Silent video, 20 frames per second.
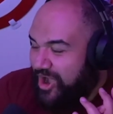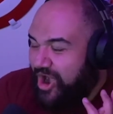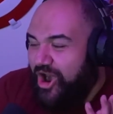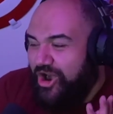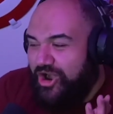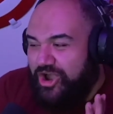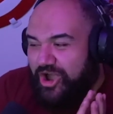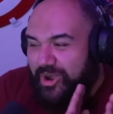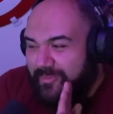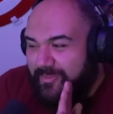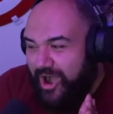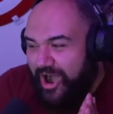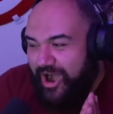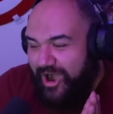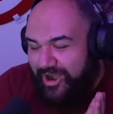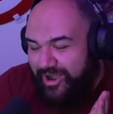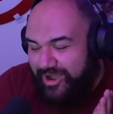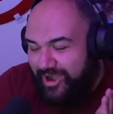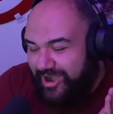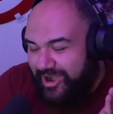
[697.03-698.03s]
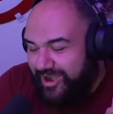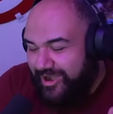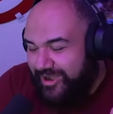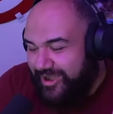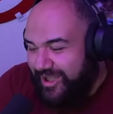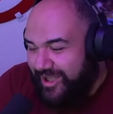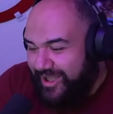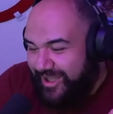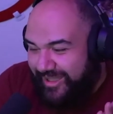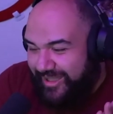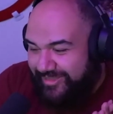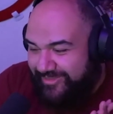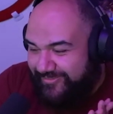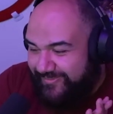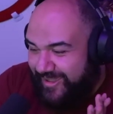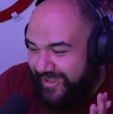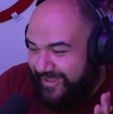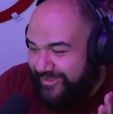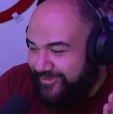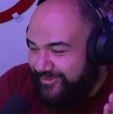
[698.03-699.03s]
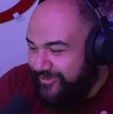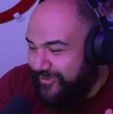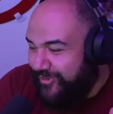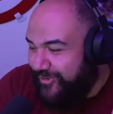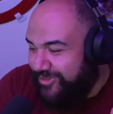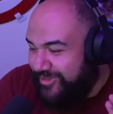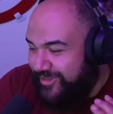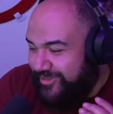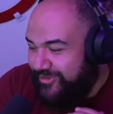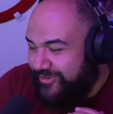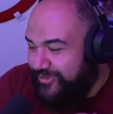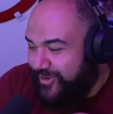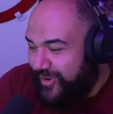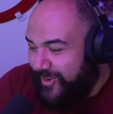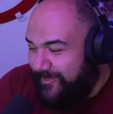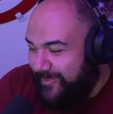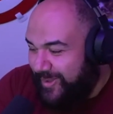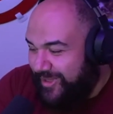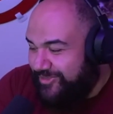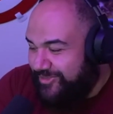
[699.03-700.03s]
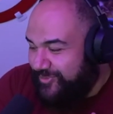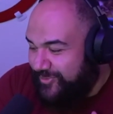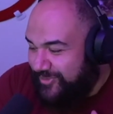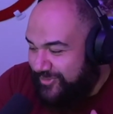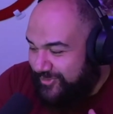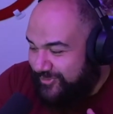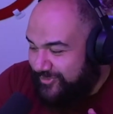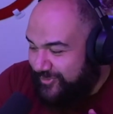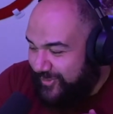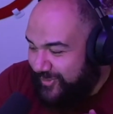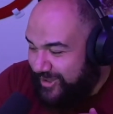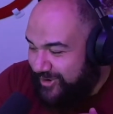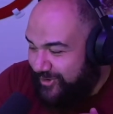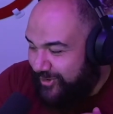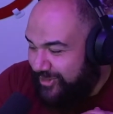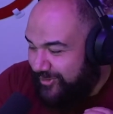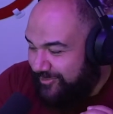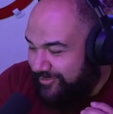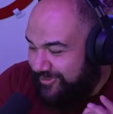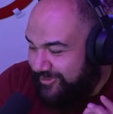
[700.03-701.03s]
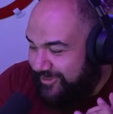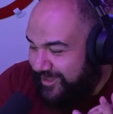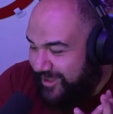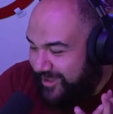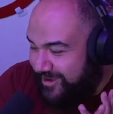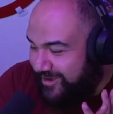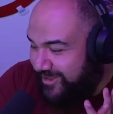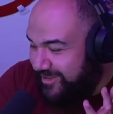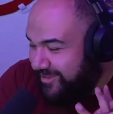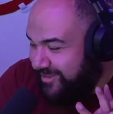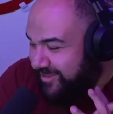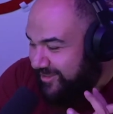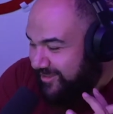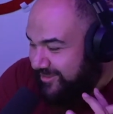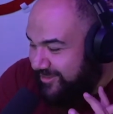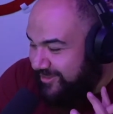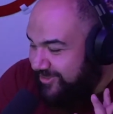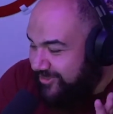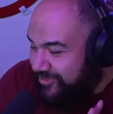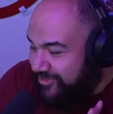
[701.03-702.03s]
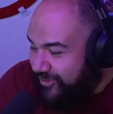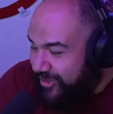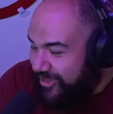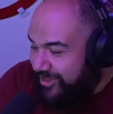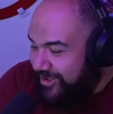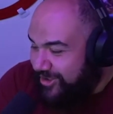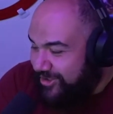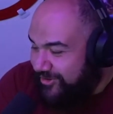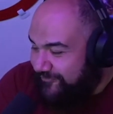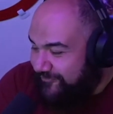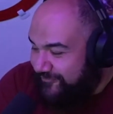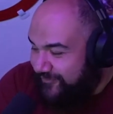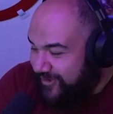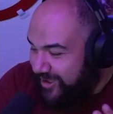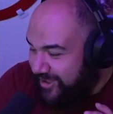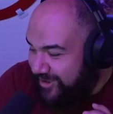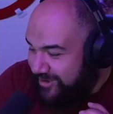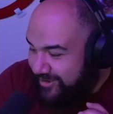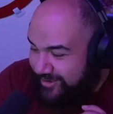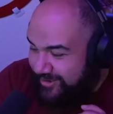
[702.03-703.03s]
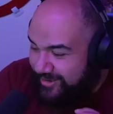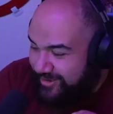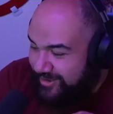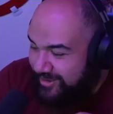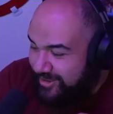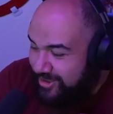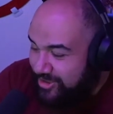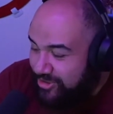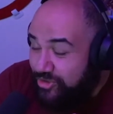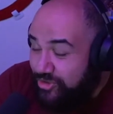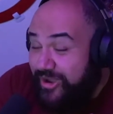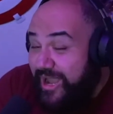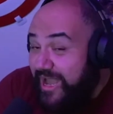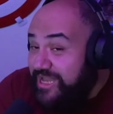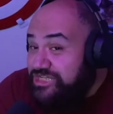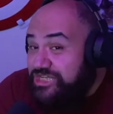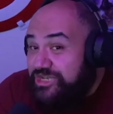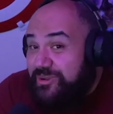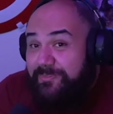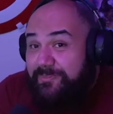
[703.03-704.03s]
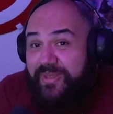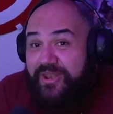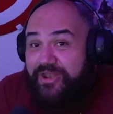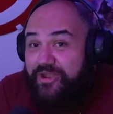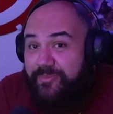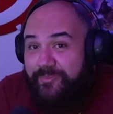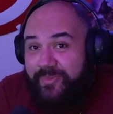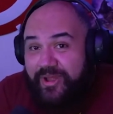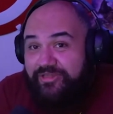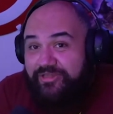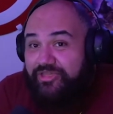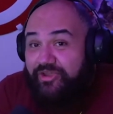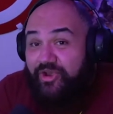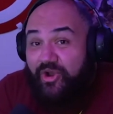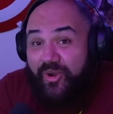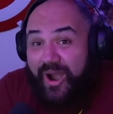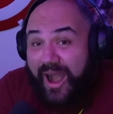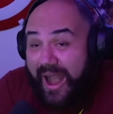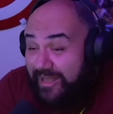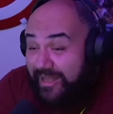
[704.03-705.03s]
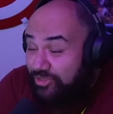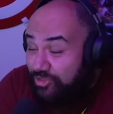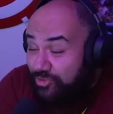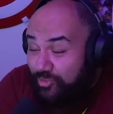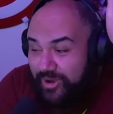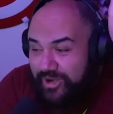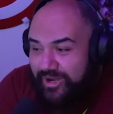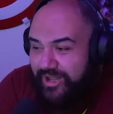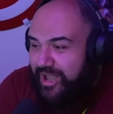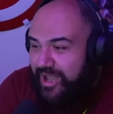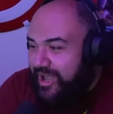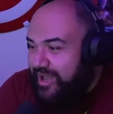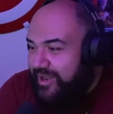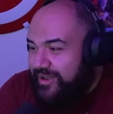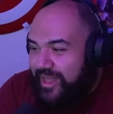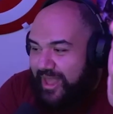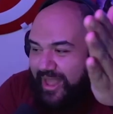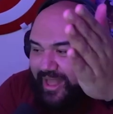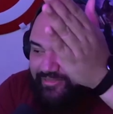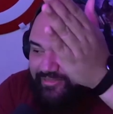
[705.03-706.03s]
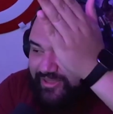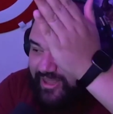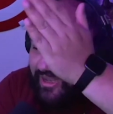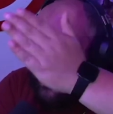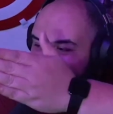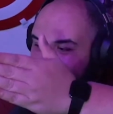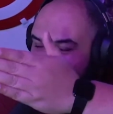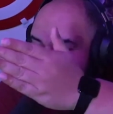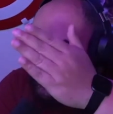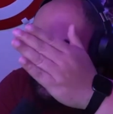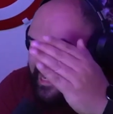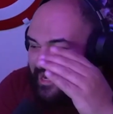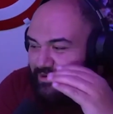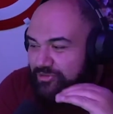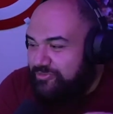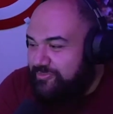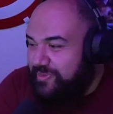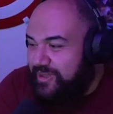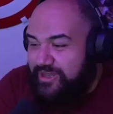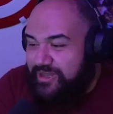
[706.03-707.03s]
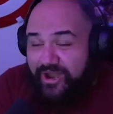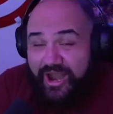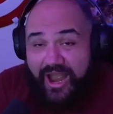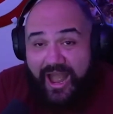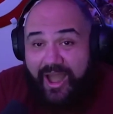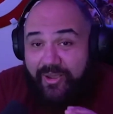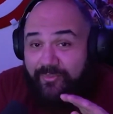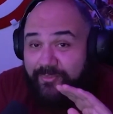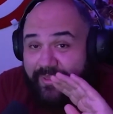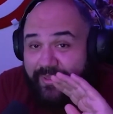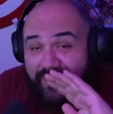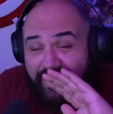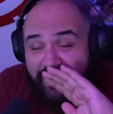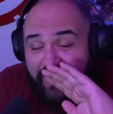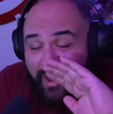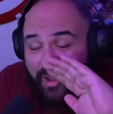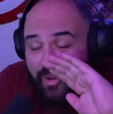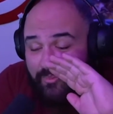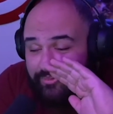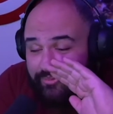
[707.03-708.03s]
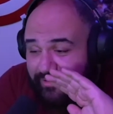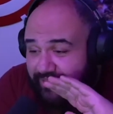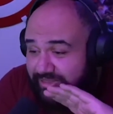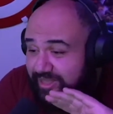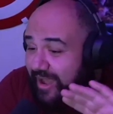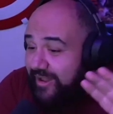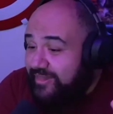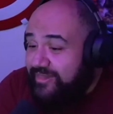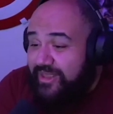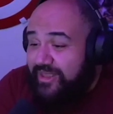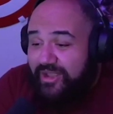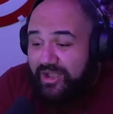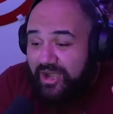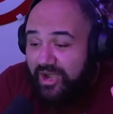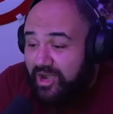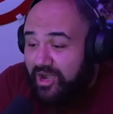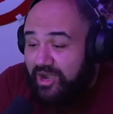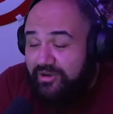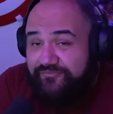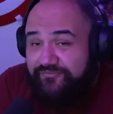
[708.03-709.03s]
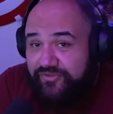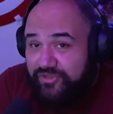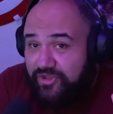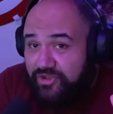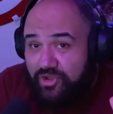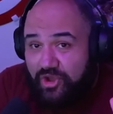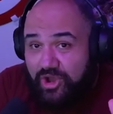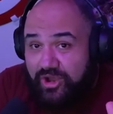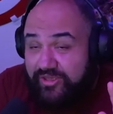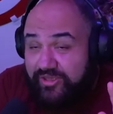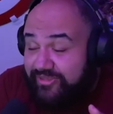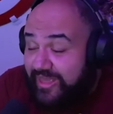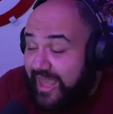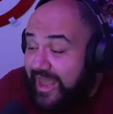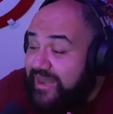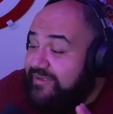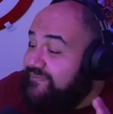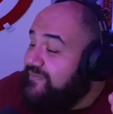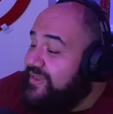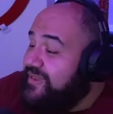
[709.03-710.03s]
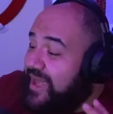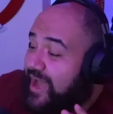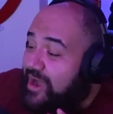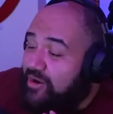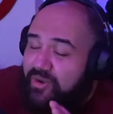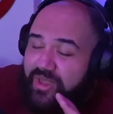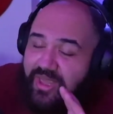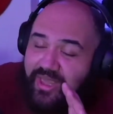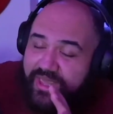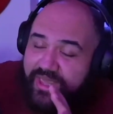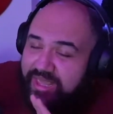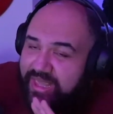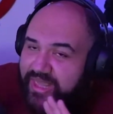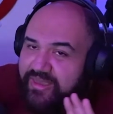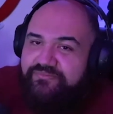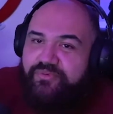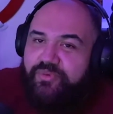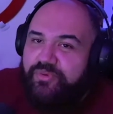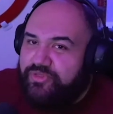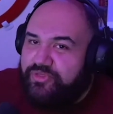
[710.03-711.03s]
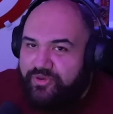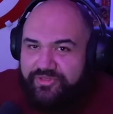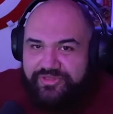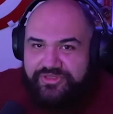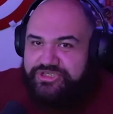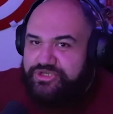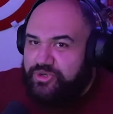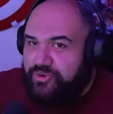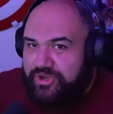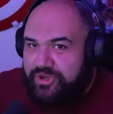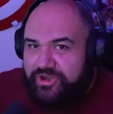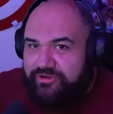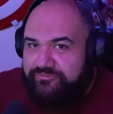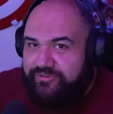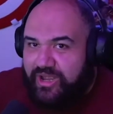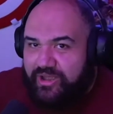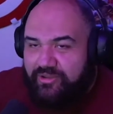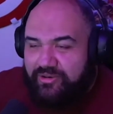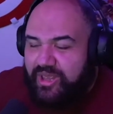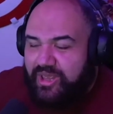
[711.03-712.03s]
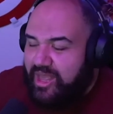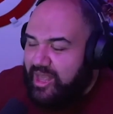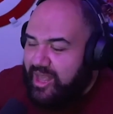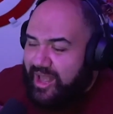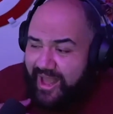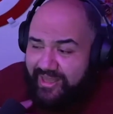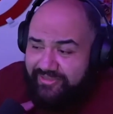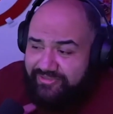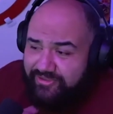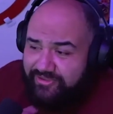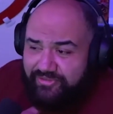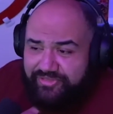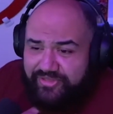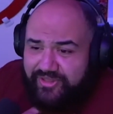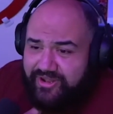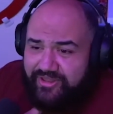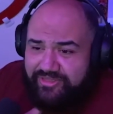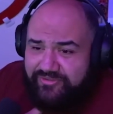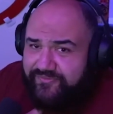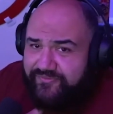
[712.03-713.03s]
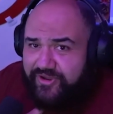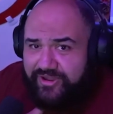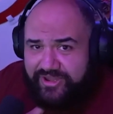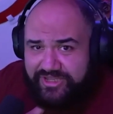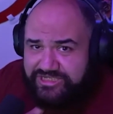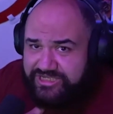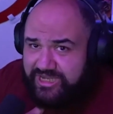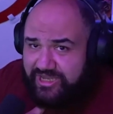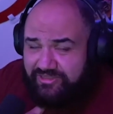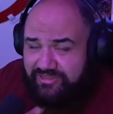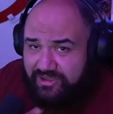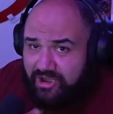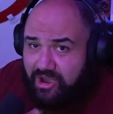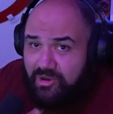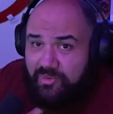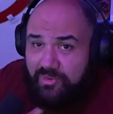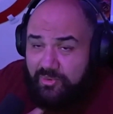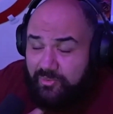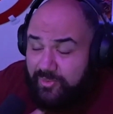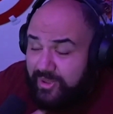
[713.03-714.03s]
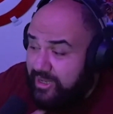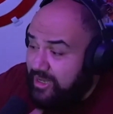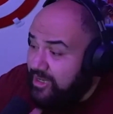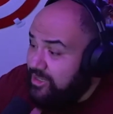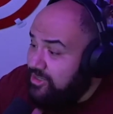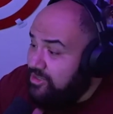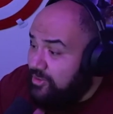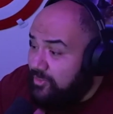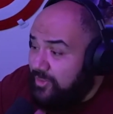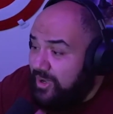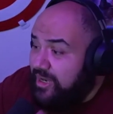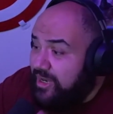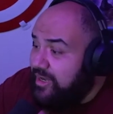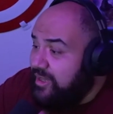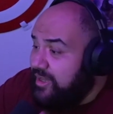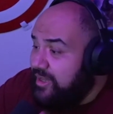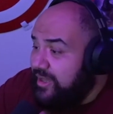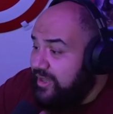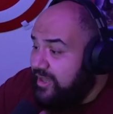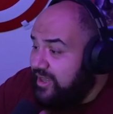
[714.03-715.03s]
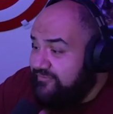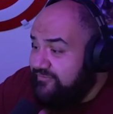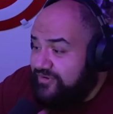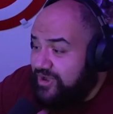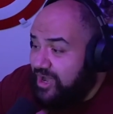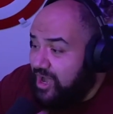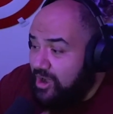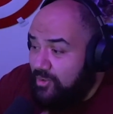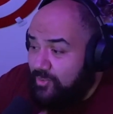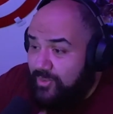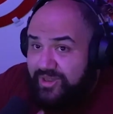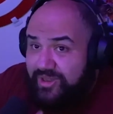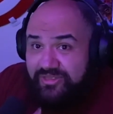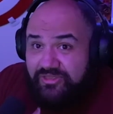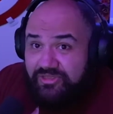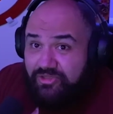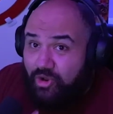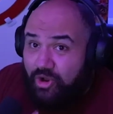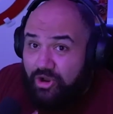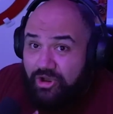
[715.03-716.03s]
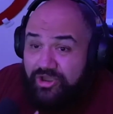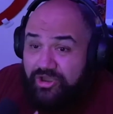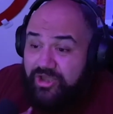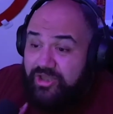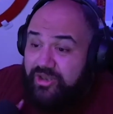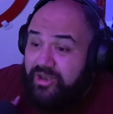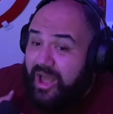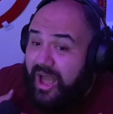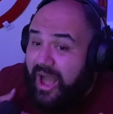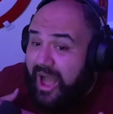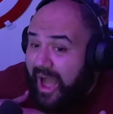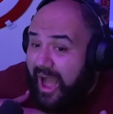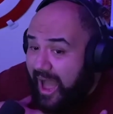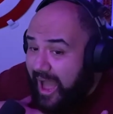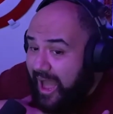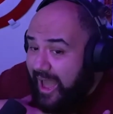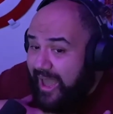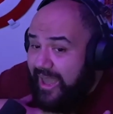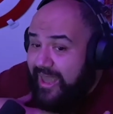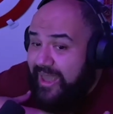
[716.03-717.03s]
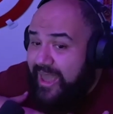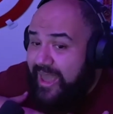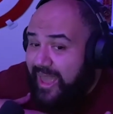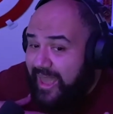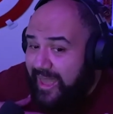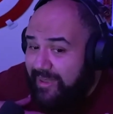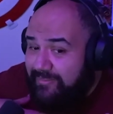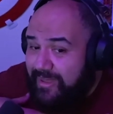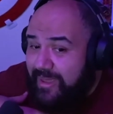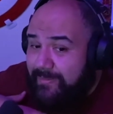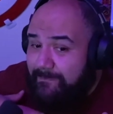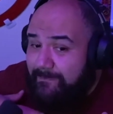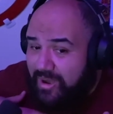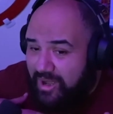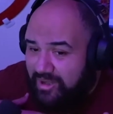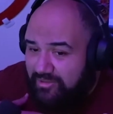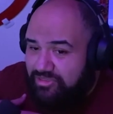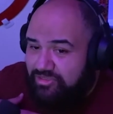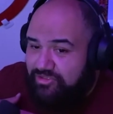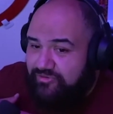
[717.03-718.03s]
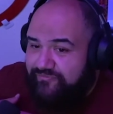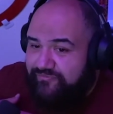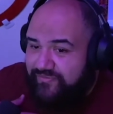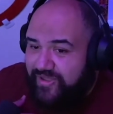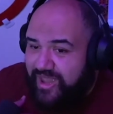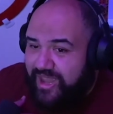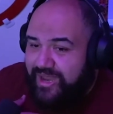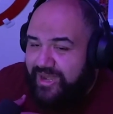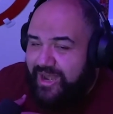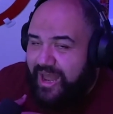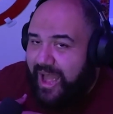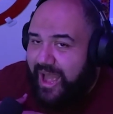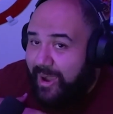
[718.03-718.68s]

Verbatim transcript: Oh, come on, con guys, man. You know, you know I'm messing with you. Don't get all upset. This is all in good fun. You guys should have been here months ago. I swear to God. Ask anyone in chat who's been here. I've been protecting Kong for the longest. And even now, even with all this joking around, I still think there's a very good chance Kong will win. And you know what? If Kong wins, it's all good. I am a monster fan.